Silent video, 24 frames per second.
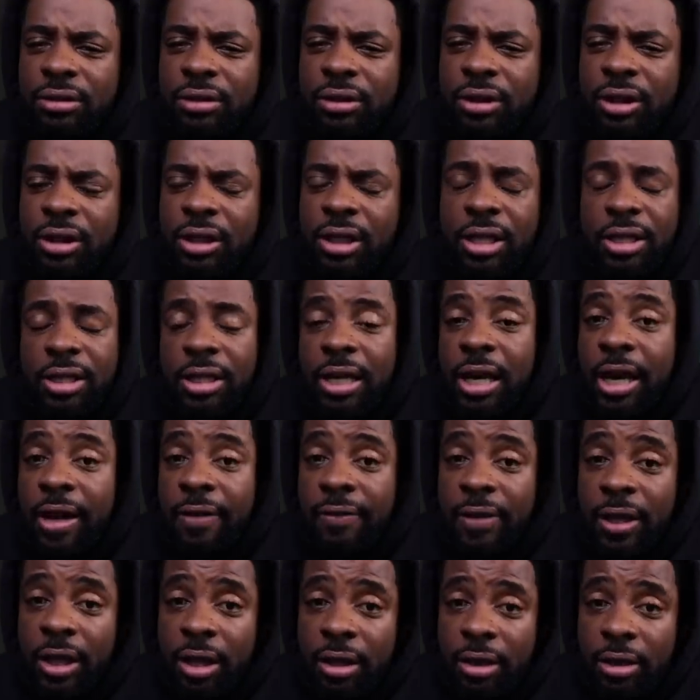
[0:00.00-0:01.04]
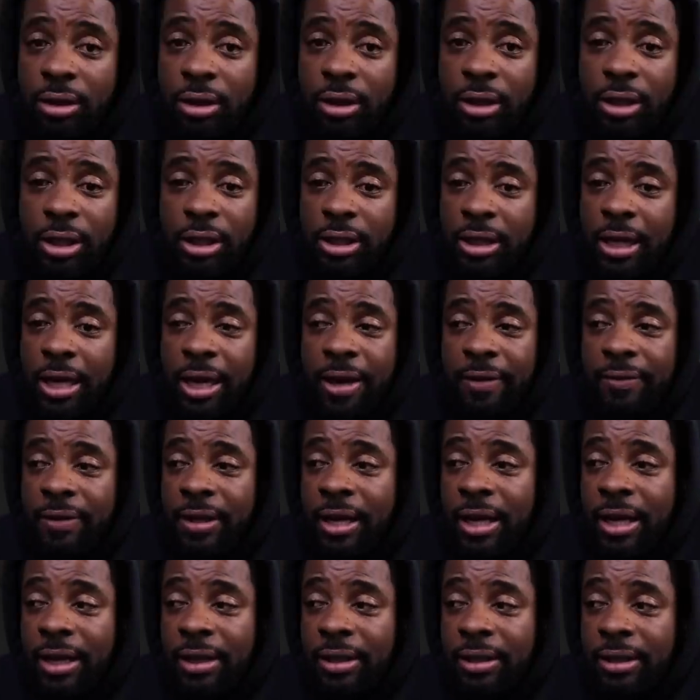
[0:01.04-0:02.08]
He doesn't have that. He doesn't have
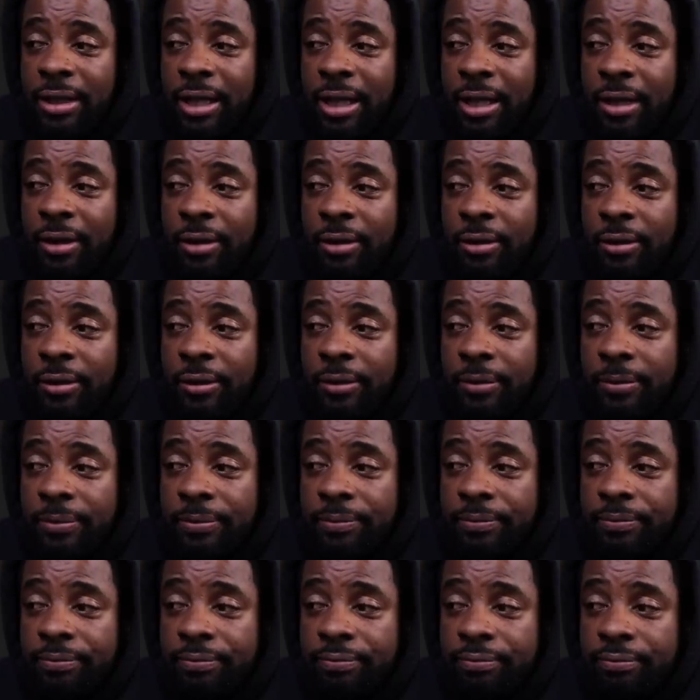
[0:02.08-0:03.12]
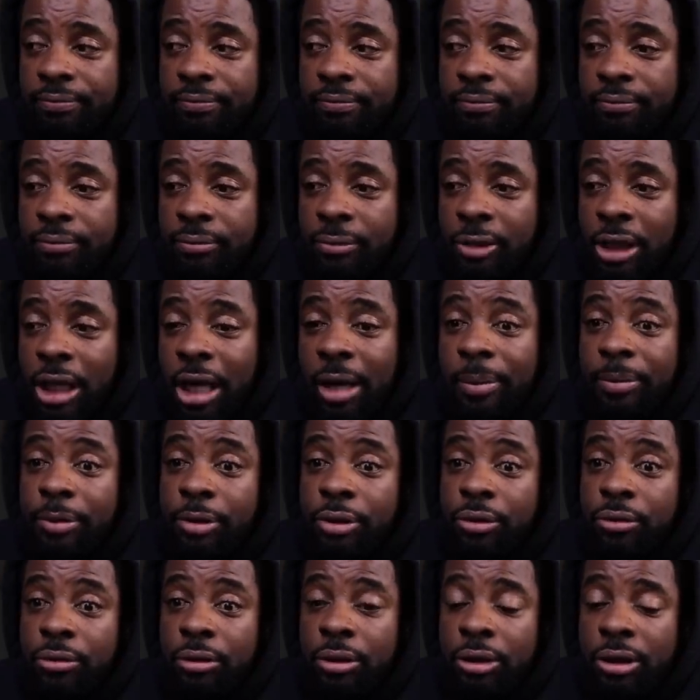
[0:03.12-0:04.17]
that
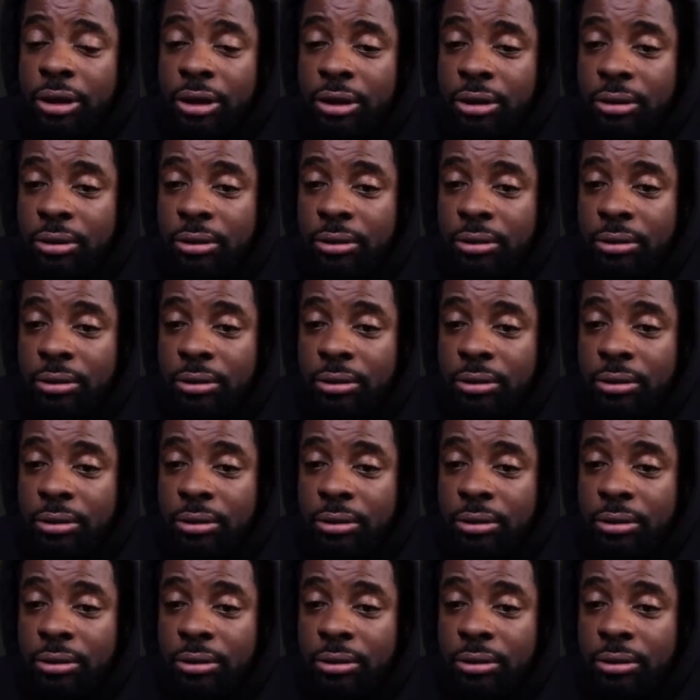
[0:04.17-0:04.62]
opportunity.